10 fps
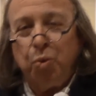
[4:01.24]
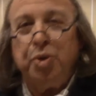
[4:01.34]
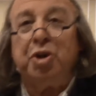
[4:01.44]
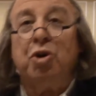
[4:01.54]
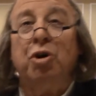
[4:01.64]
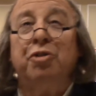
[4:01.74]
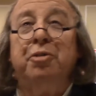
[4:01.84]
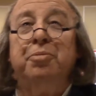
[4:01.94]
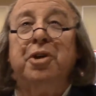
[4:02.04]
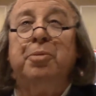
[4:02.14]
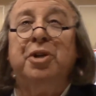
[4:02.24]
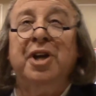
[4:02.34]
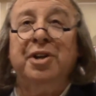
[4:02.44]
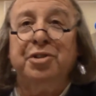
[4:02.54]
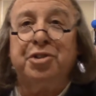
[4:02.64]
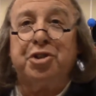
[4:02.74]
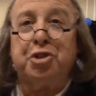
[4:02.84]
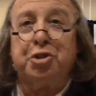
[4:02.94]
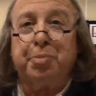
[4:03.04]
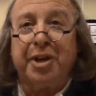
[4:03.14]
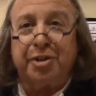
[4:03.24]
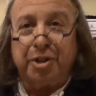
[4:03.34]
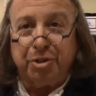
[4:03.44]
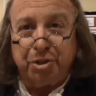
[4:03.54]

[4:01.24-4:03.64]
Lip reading: We call them double-lensed spectacles.